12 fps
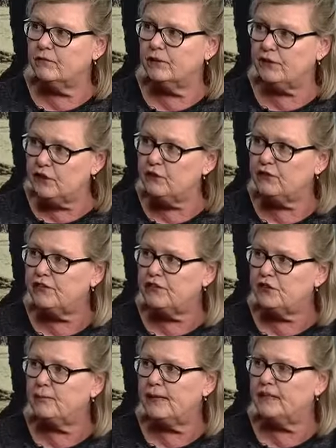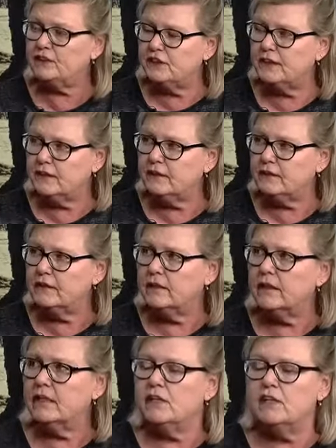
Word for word: reduced in your paycheck. Okay.